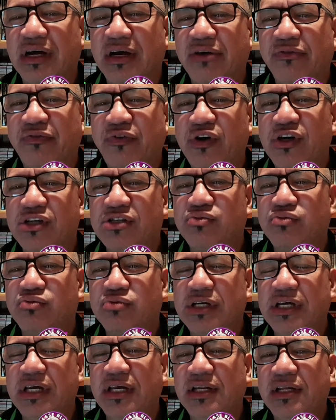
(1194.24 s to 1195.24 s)
first
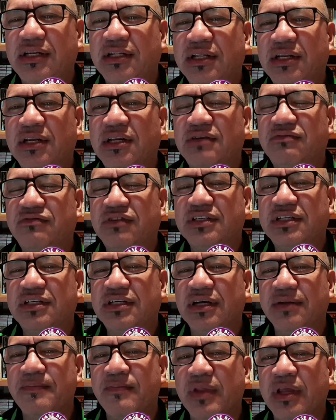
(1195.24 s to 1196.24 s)
we delivered
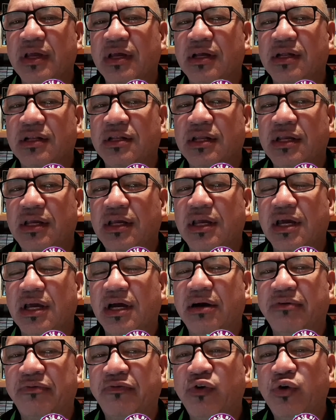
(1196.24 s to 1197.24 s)

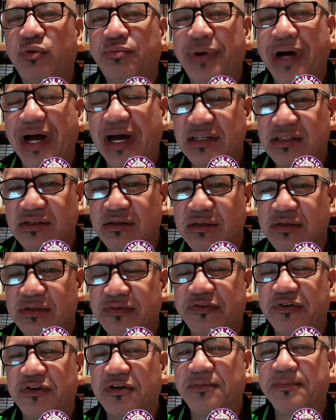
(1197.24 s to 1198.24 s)
the food parcels
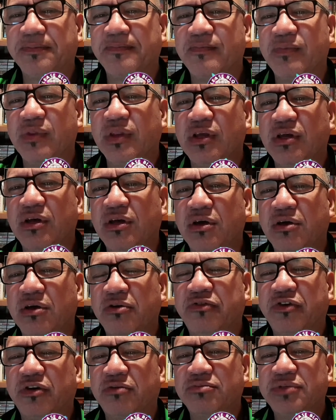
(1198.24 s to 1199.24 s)
from
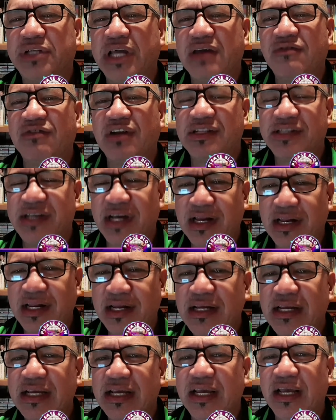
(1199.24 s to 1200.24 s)
Dave
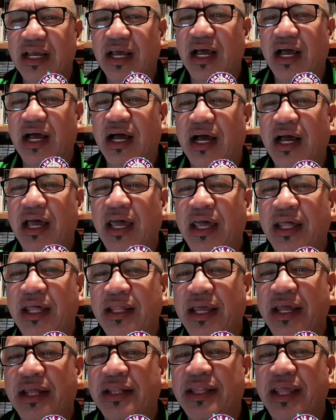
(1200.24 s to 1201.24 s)
Letele,
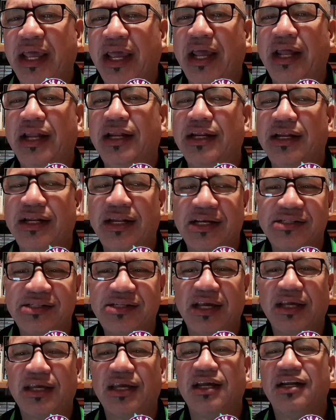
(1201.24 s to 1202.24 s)
and then the
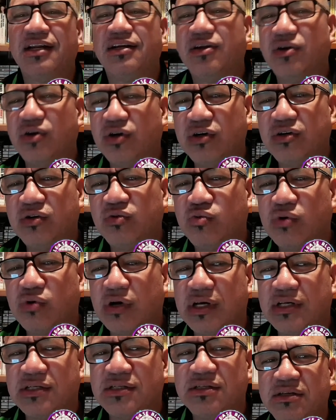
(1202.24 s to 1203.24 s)
second load
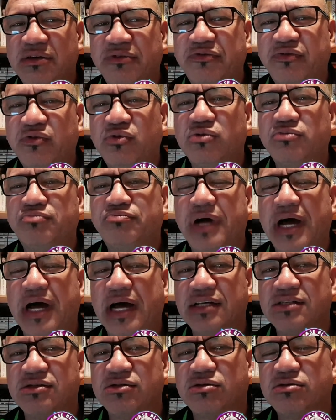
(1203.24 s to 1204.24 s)
was food
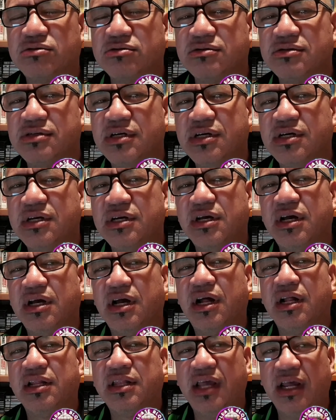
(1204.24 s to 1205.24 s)
parcels
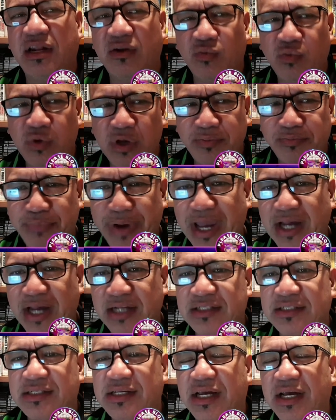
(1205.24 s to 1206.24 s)
that we
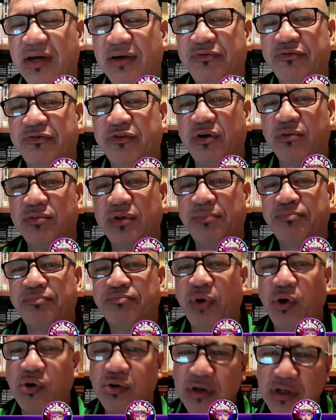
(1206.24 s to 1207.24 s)
packed from the
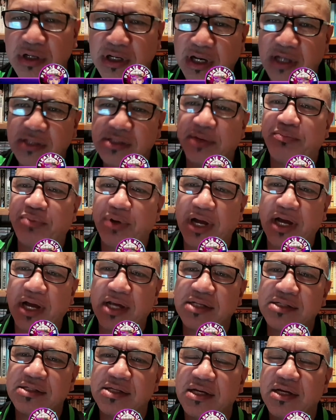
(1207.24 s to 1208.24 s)
bulk
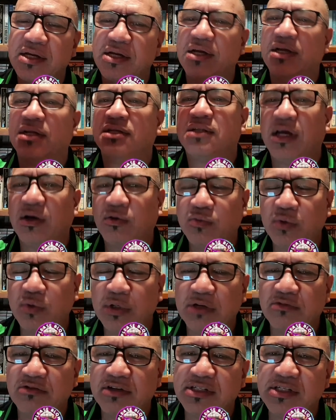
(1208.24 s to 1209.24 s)
supplies that
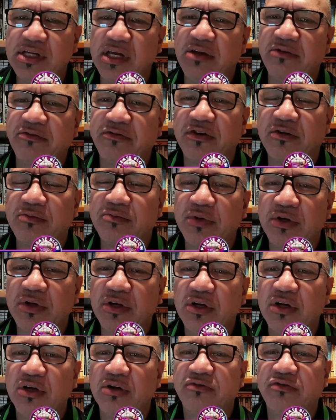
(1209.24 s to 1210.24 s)
we received from
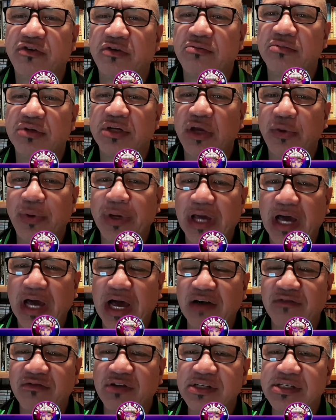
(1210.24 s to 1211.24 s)
Kiwi
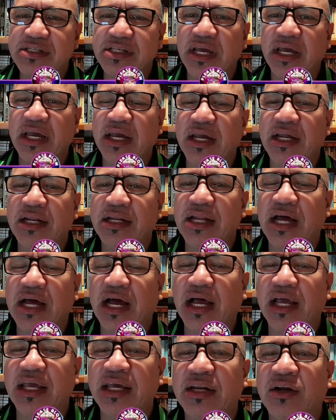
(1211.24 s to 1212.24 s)
Harvest, and
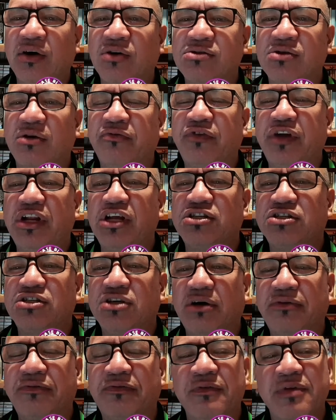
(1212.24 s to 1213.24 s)
also finish
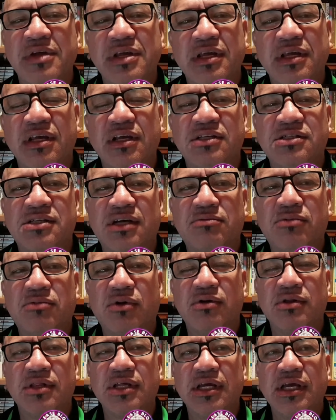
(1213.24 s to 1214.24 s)
off some
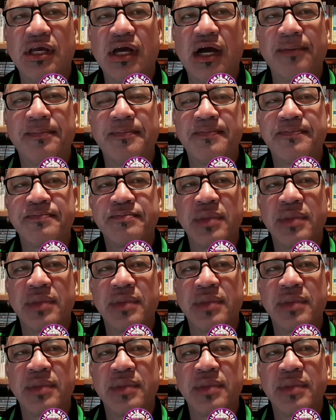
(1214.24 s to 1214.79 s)
of the